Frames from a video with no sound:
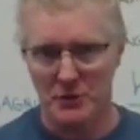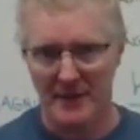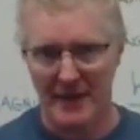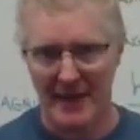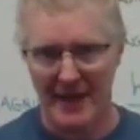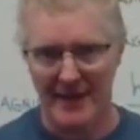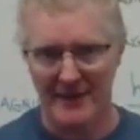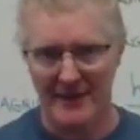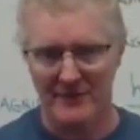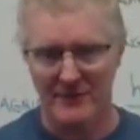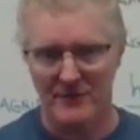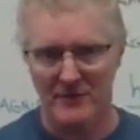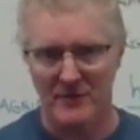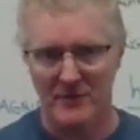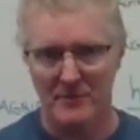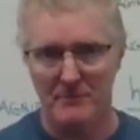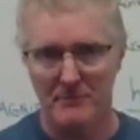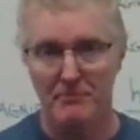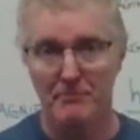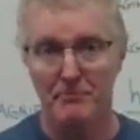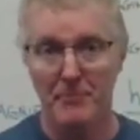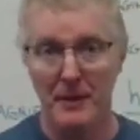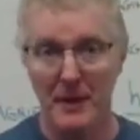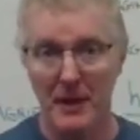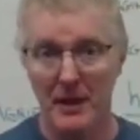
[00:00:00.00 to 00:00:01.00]
that,
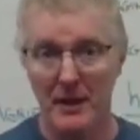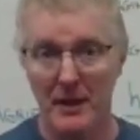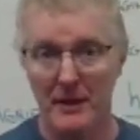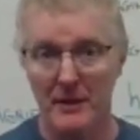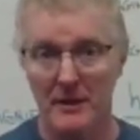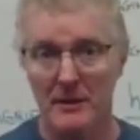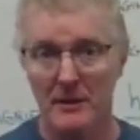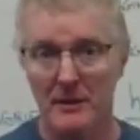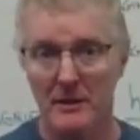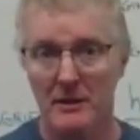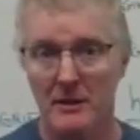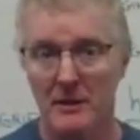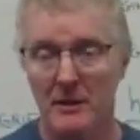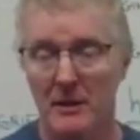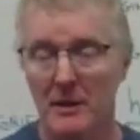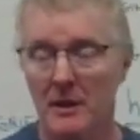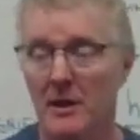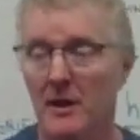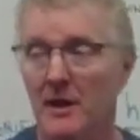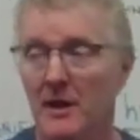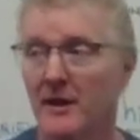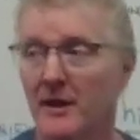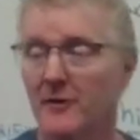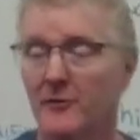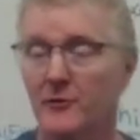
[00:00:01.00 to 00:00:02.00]
but
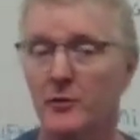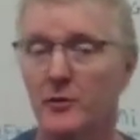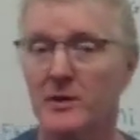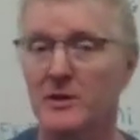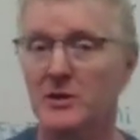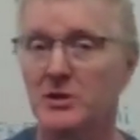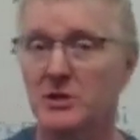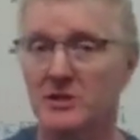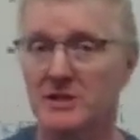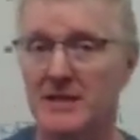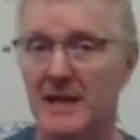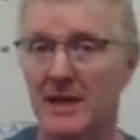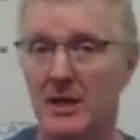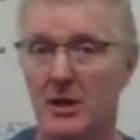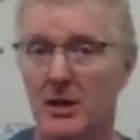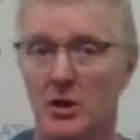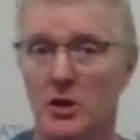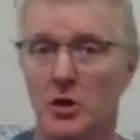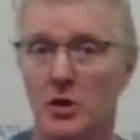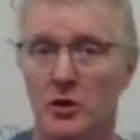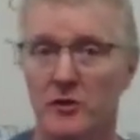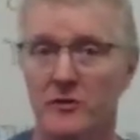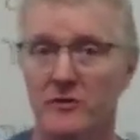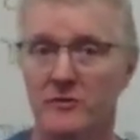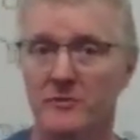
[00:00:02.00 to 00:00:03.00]
if we just take a
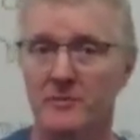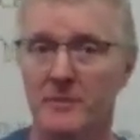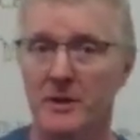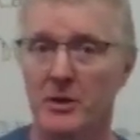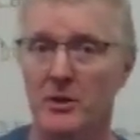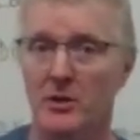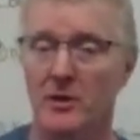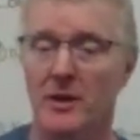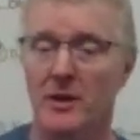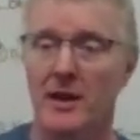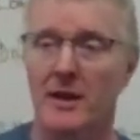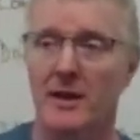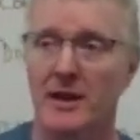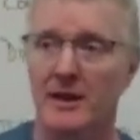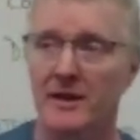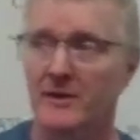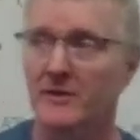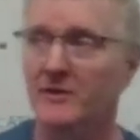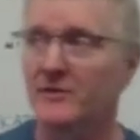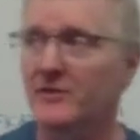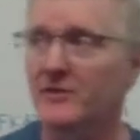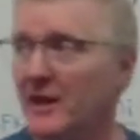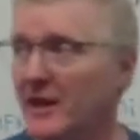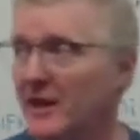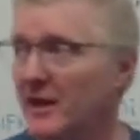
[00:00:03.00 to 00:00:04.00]
curved mirror and I
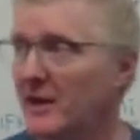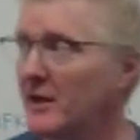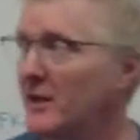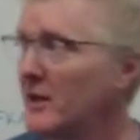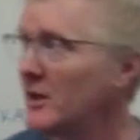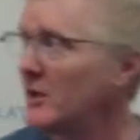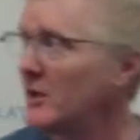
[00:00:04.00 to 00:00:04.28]
say,